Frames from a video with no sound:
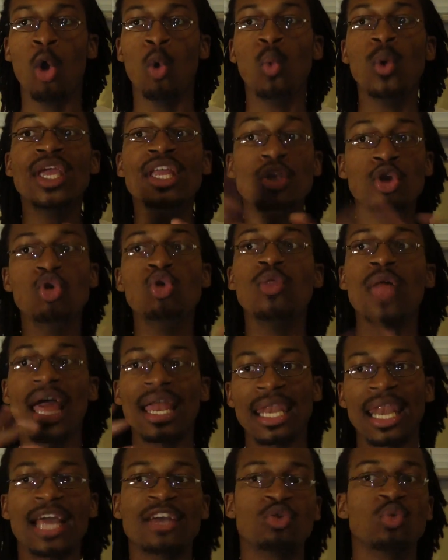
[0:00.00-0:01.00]
We knew
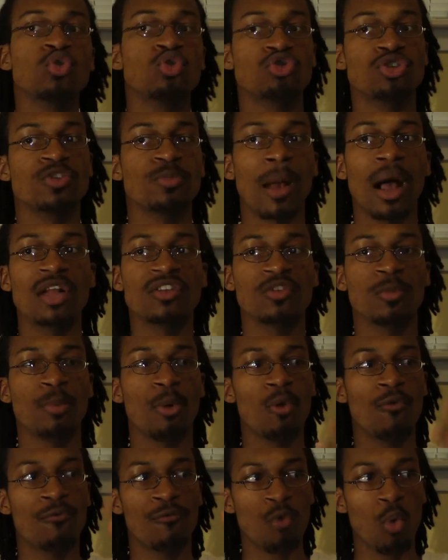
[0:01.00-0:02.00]
that Lex was
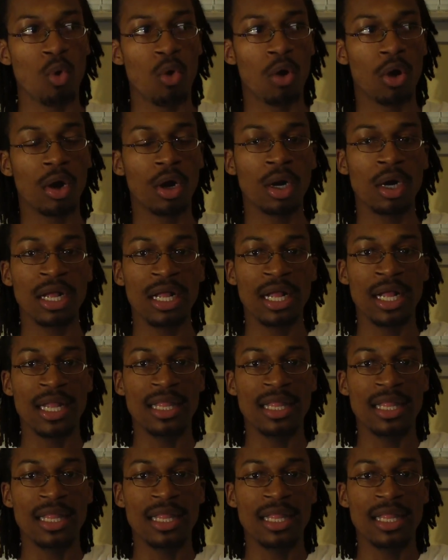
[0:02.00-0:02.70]
responsible for